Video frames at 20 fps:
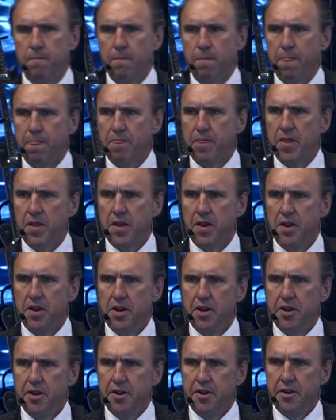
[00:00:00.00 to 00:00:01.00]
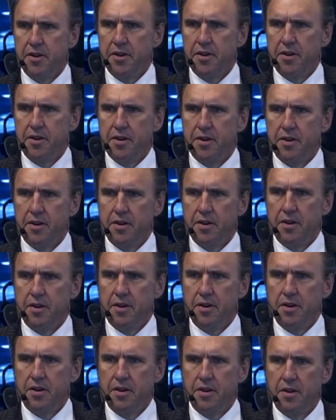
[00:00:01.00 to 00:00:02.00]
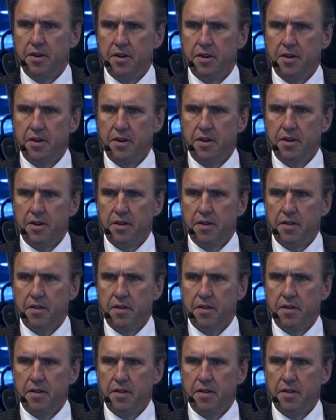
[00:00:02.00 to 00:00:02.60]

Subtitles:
(silence)